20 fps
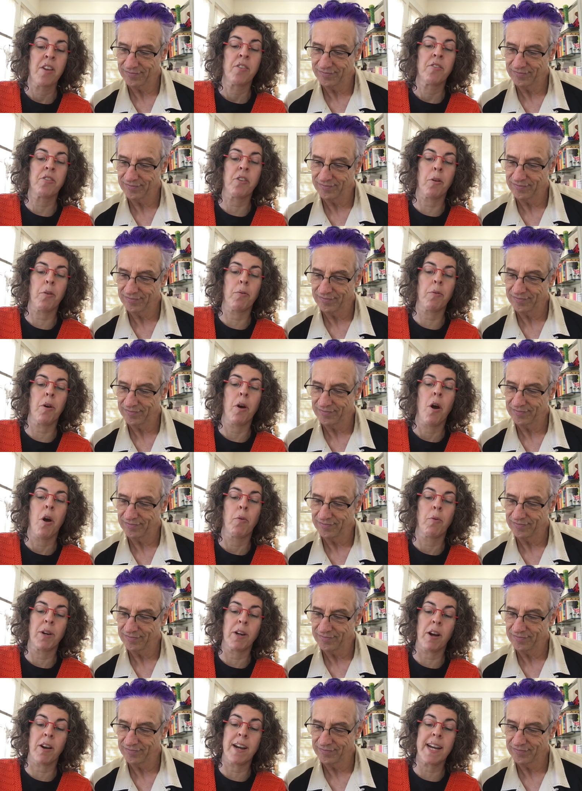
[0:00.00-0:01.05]
Speaker 1: So
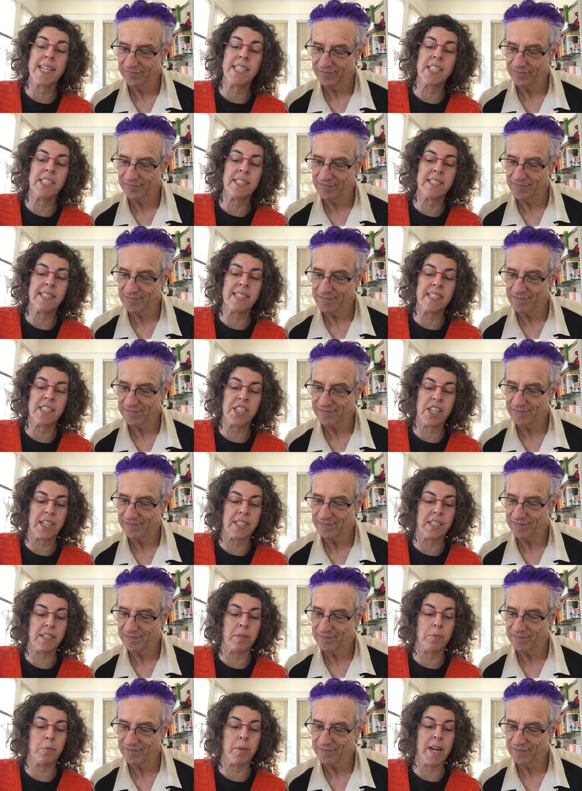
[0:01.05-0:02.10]
when our agent
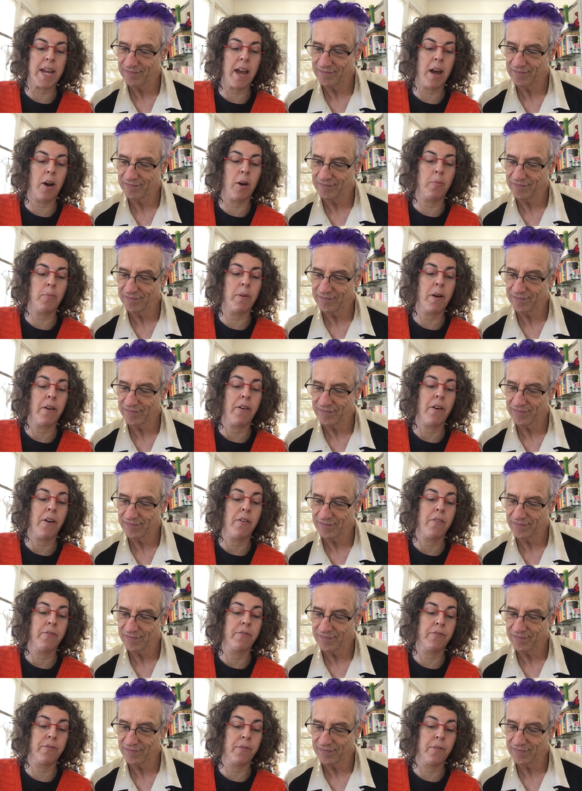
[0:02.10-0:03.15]
suggested
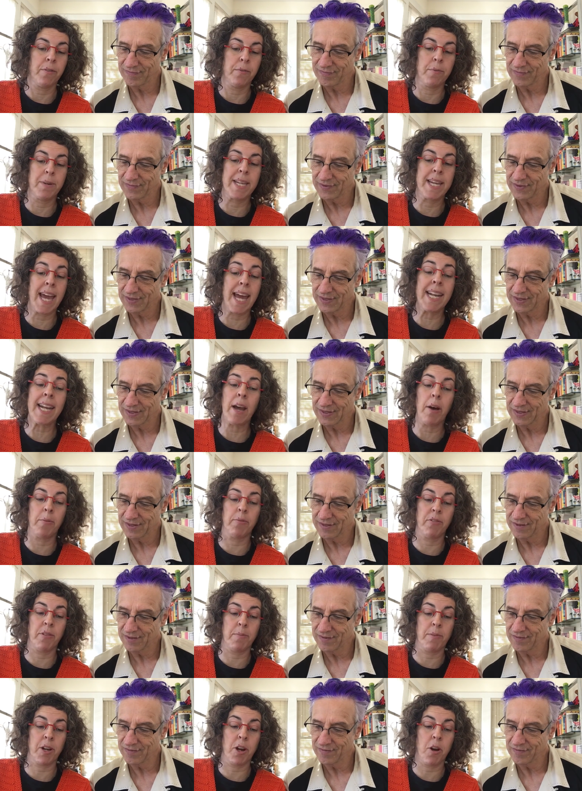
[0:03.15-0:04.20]
we get help
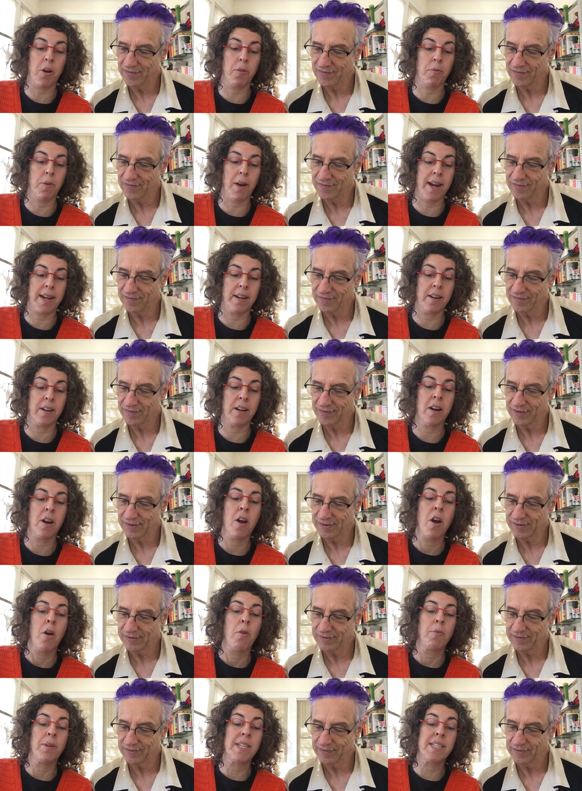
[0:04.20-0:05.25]
from a co-writer,
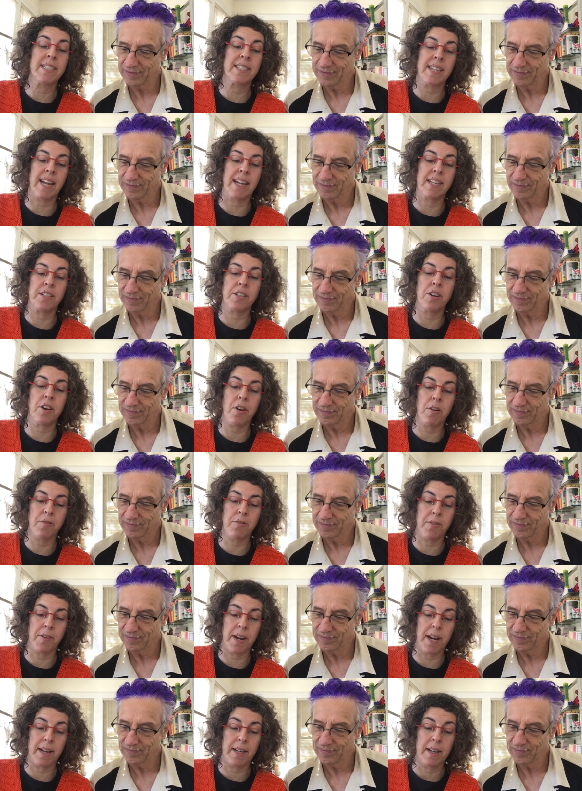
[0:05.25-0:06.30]
we decided to go
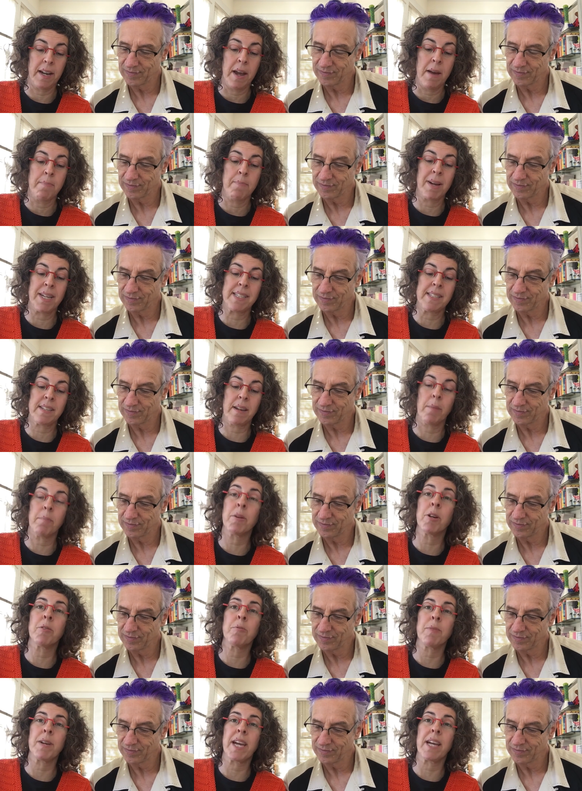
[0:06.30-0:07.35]
for it. By
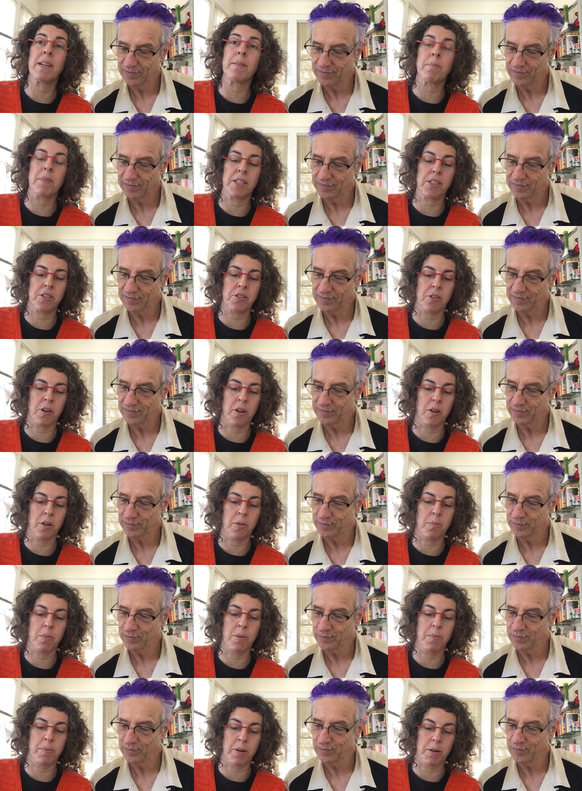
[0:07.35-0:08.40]
summer, we had a much stronger
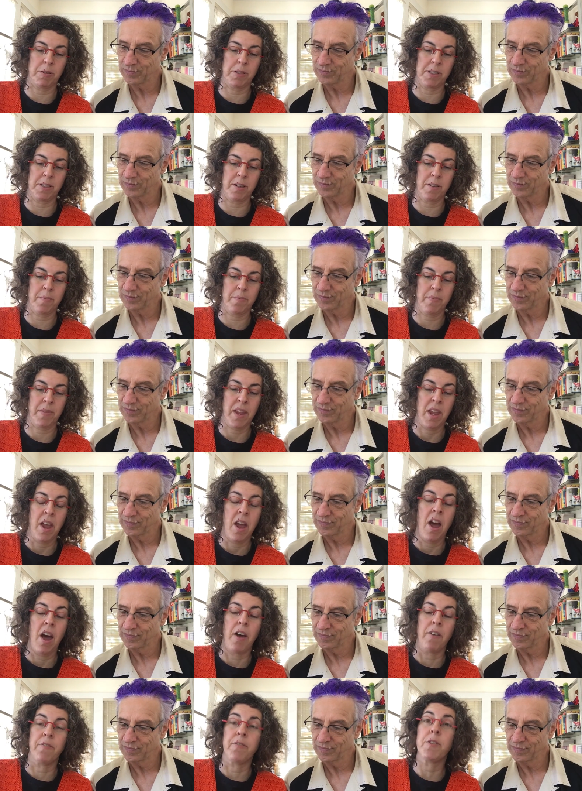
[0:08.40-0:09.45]
proposal.
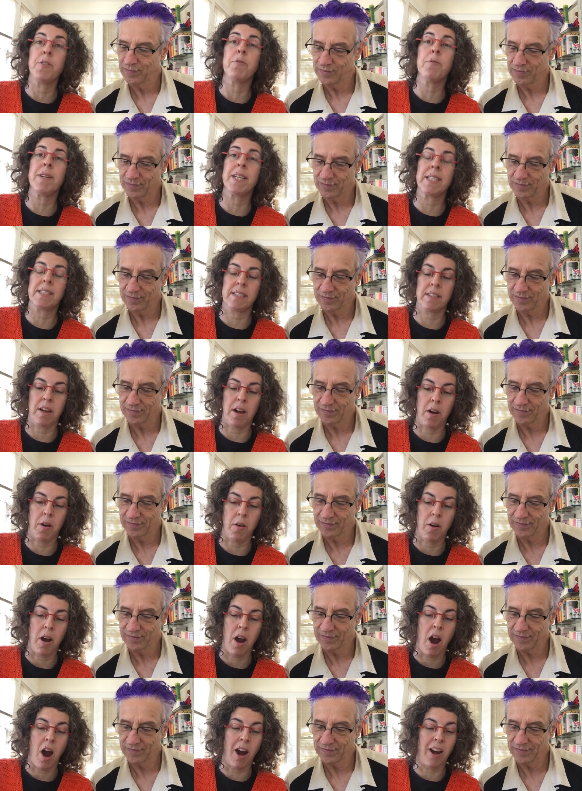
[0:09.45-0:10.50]
A few weeks ago,
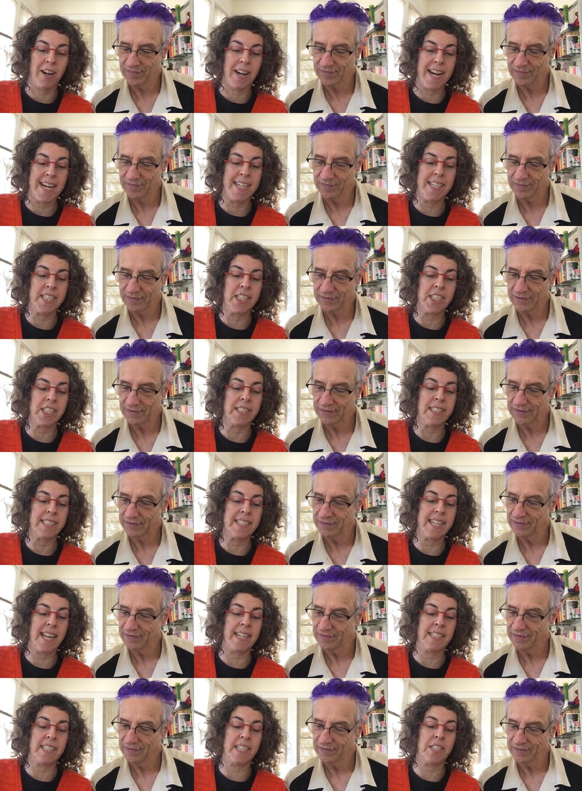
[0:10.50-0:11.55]
our agent
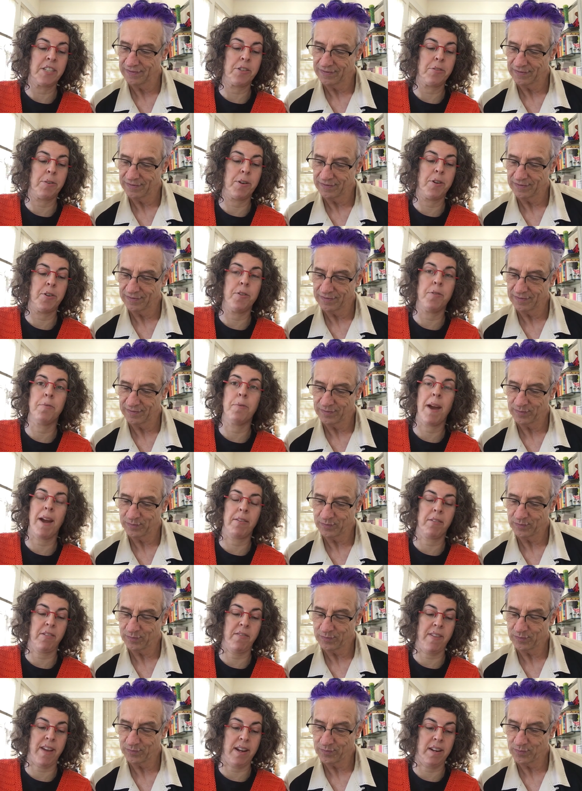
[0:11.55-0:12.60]
sent it to a new
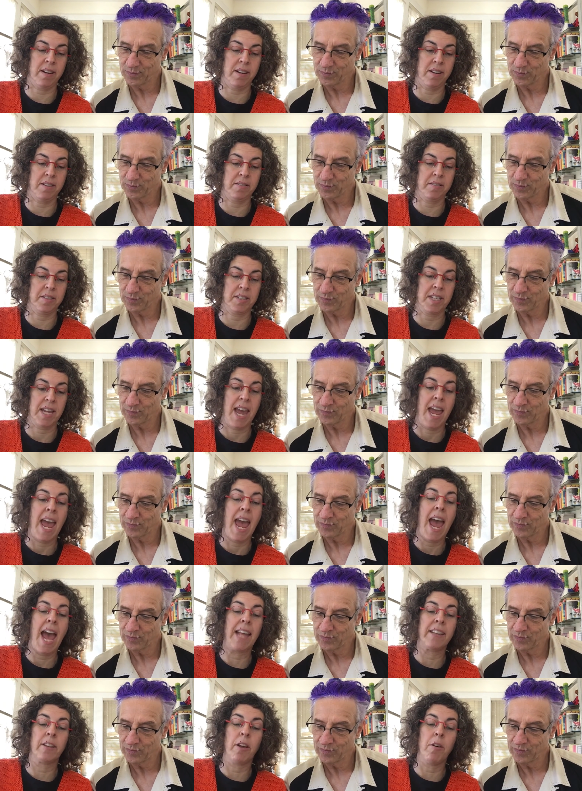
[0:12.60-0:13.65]
round of editors.
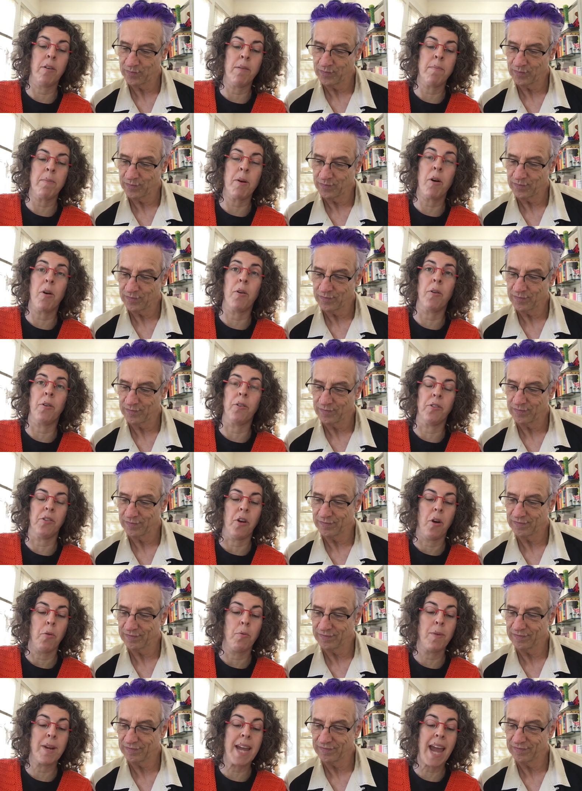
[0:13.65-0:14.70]
And lo and behold,
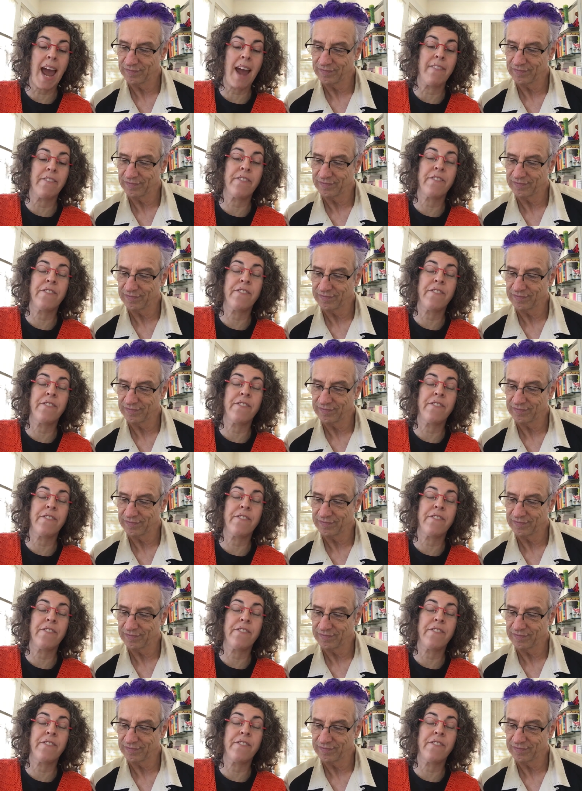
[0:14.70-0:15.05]
we had